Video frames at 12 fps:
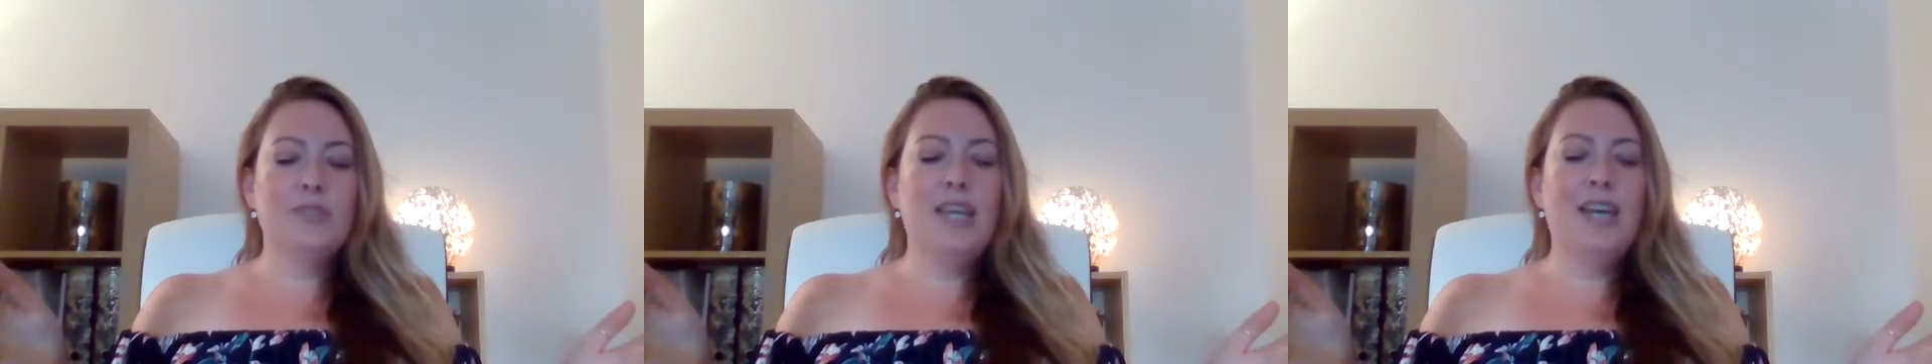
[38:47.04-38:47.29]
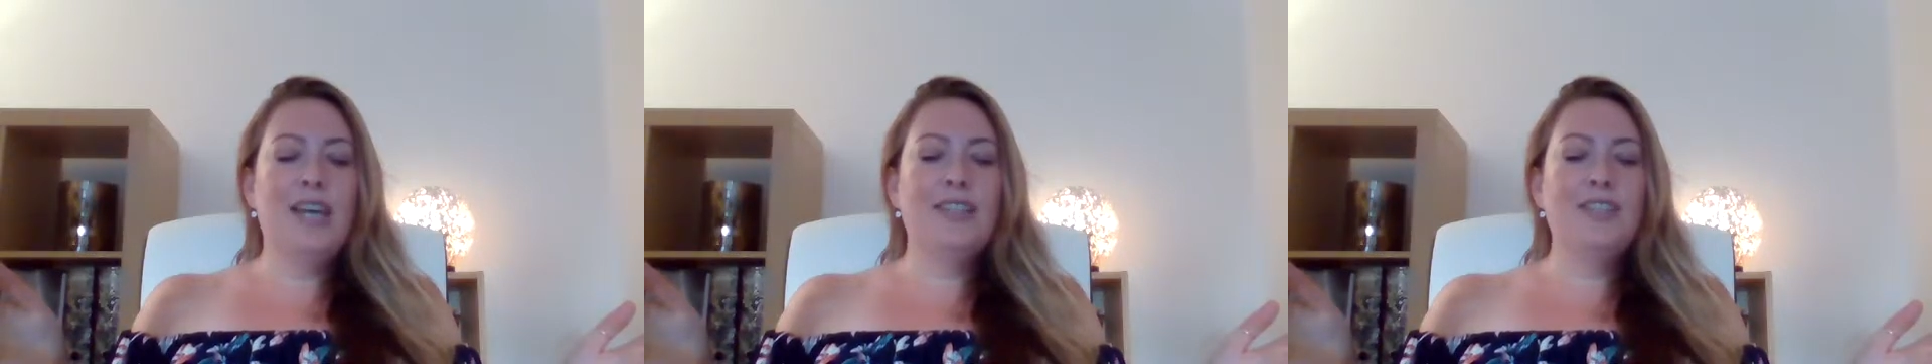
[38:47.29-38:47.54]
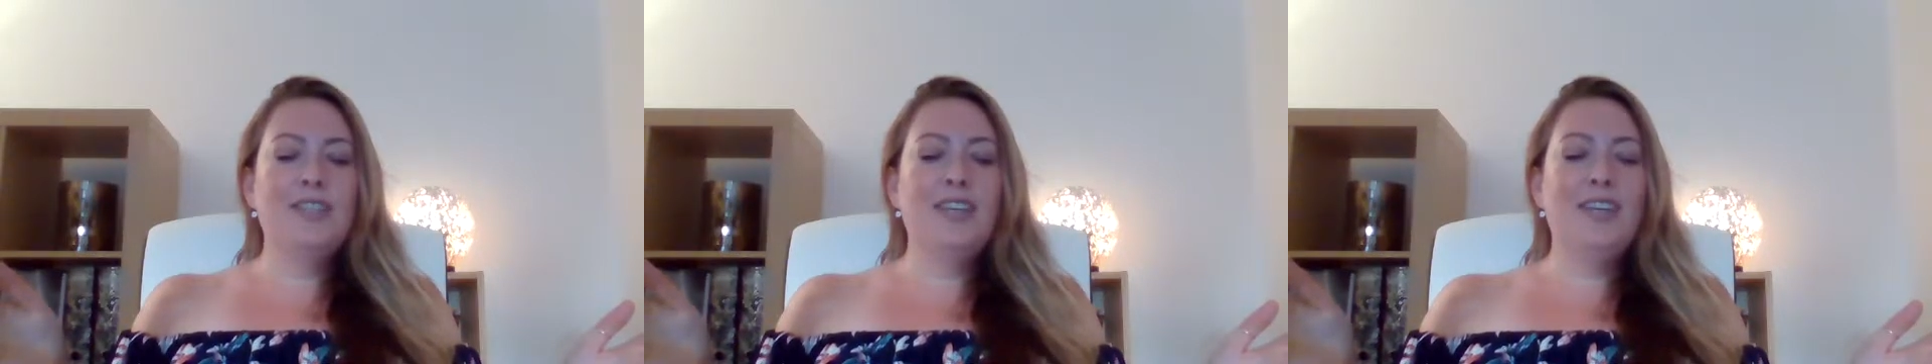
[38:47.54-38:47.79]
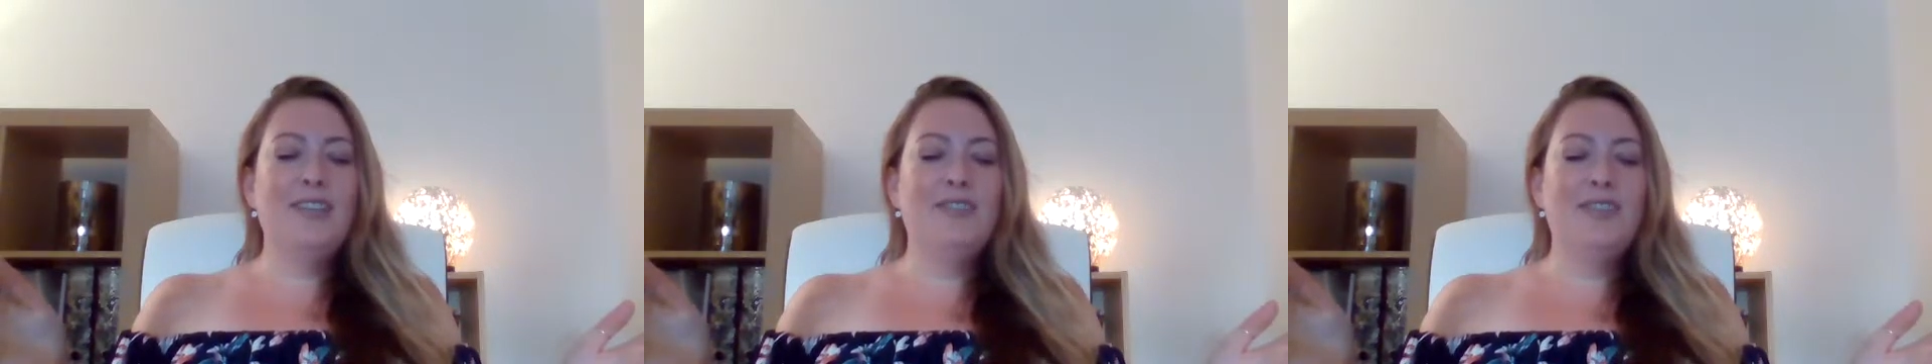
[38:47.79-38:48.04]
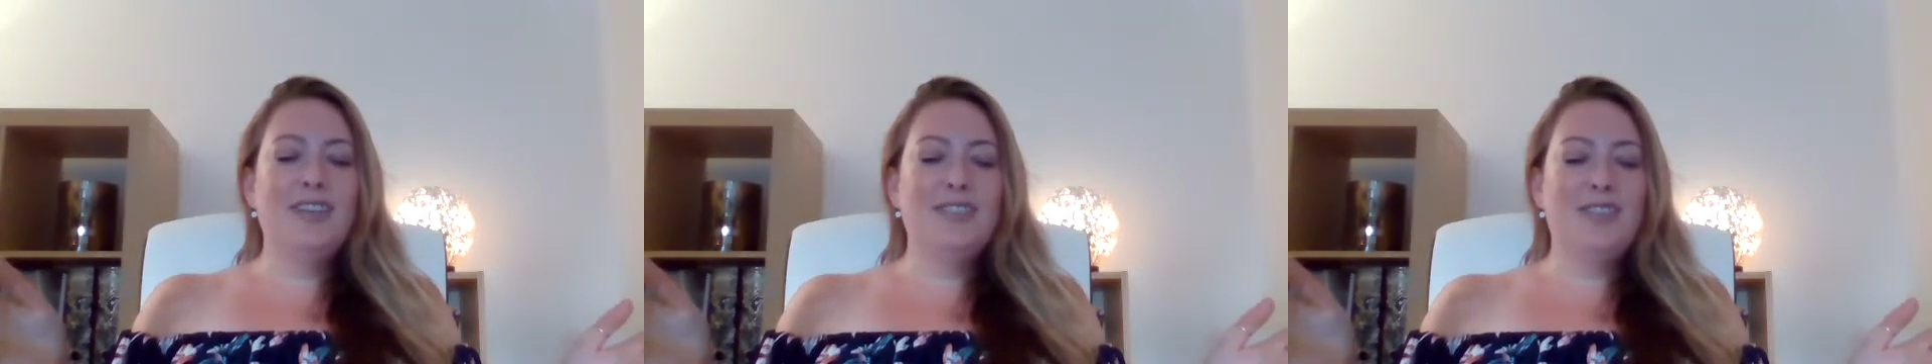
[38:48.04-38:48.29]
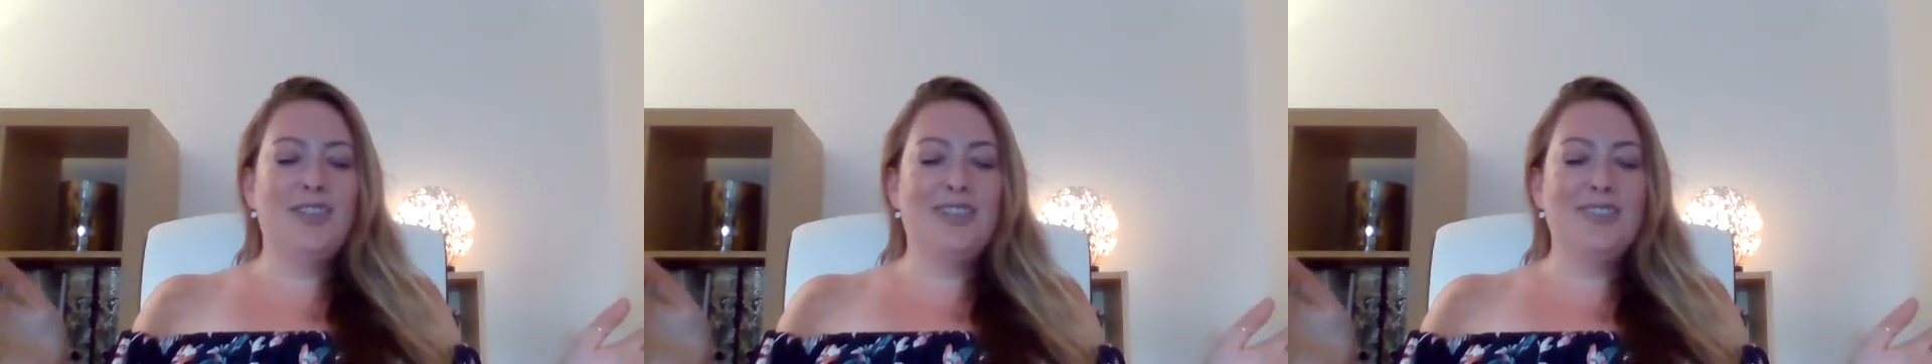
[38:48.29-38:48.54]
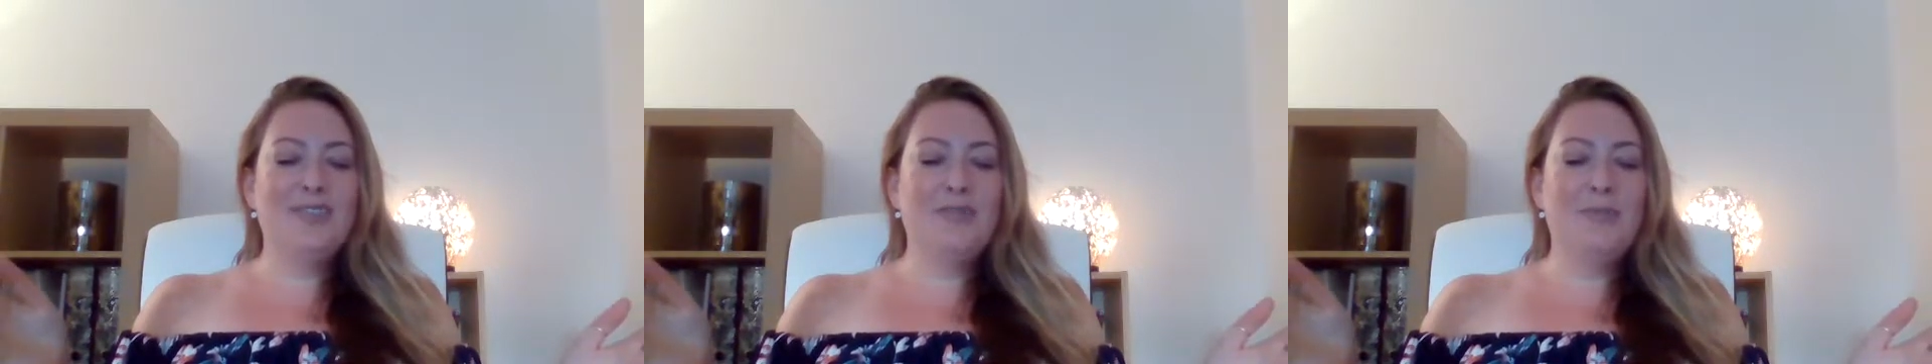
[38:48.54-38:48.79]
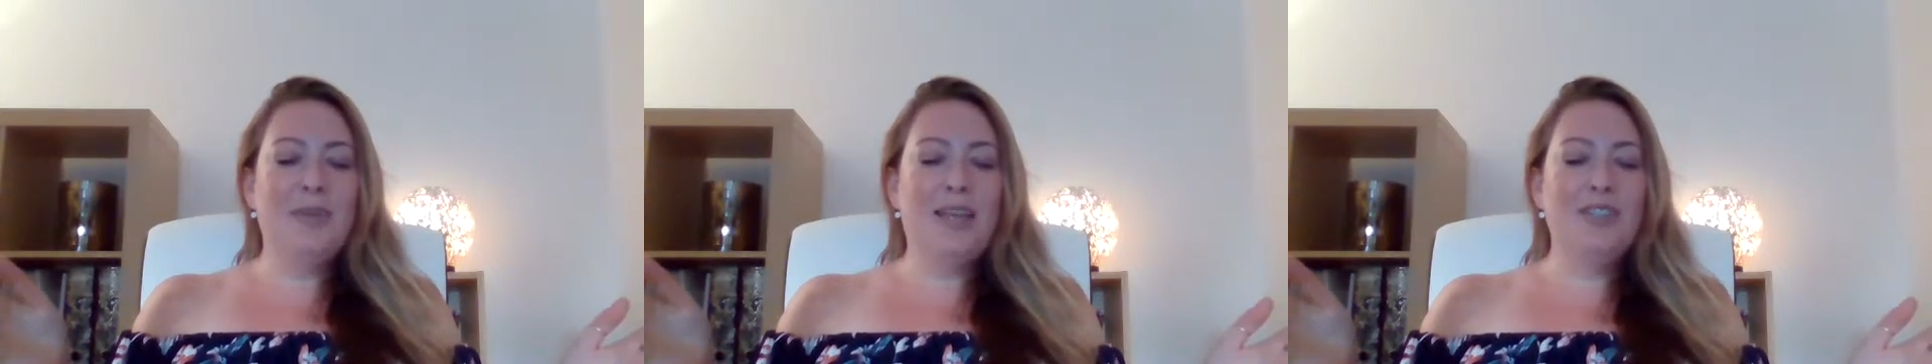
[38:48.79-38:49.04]
the energy of this
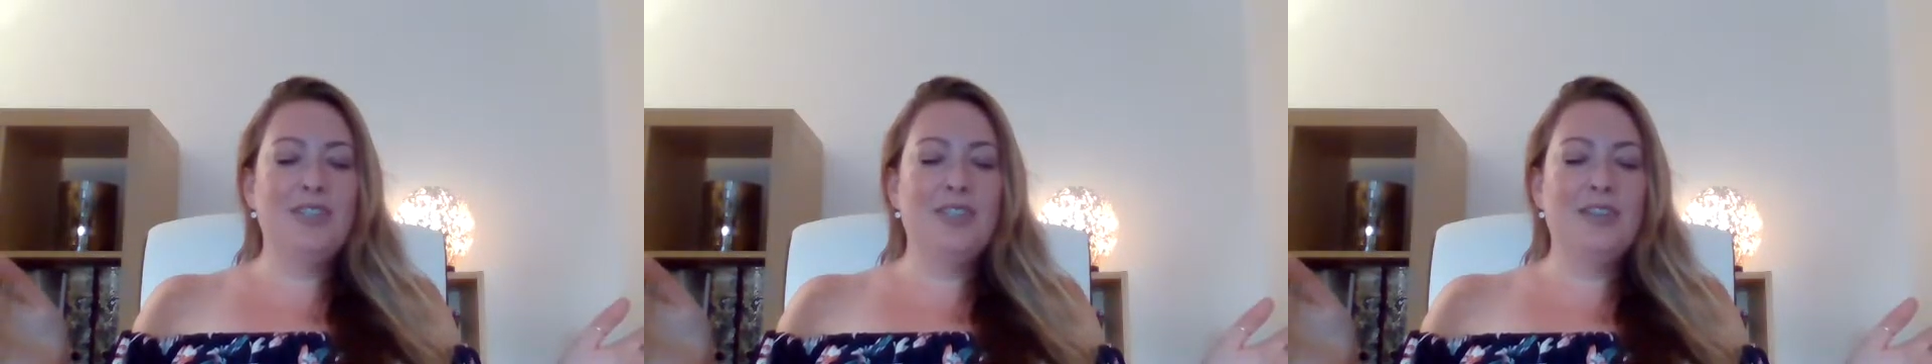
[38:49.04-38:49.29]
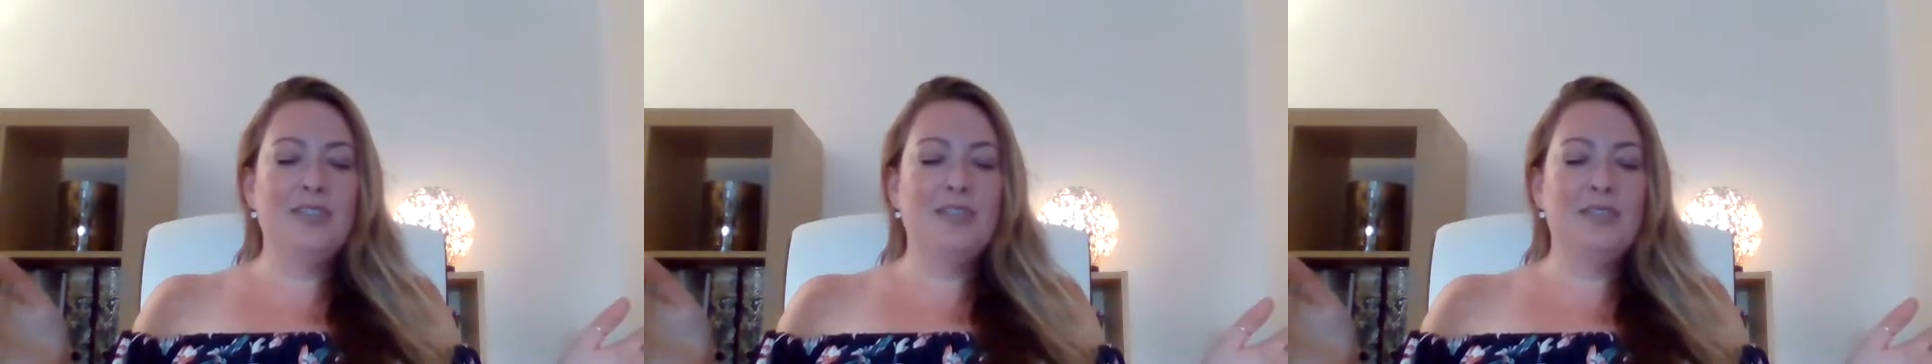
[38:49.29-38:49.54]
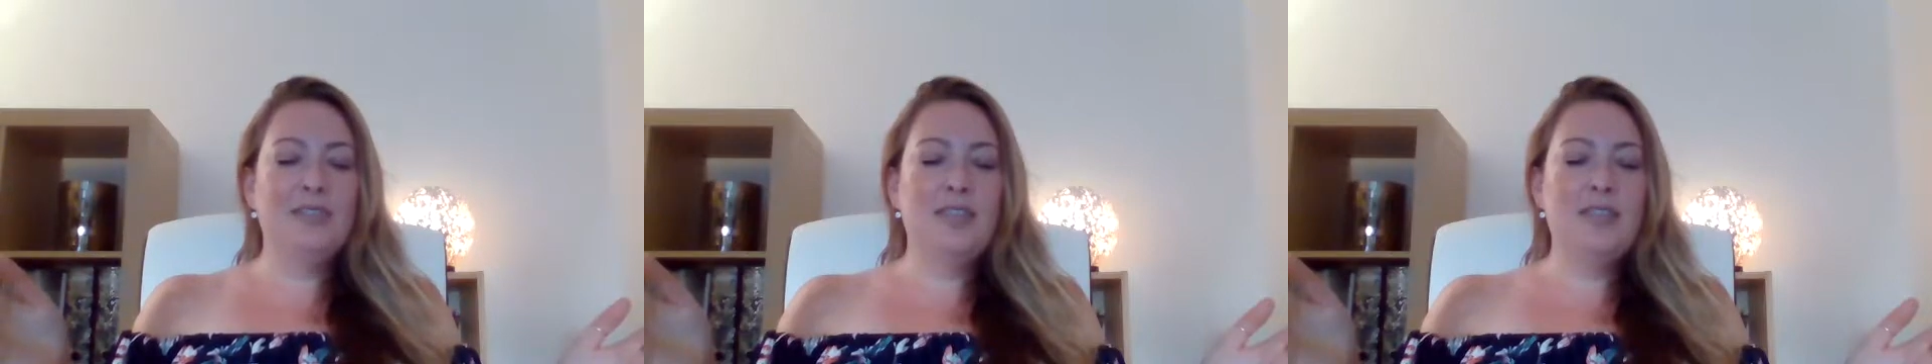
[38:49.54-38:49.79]
transformation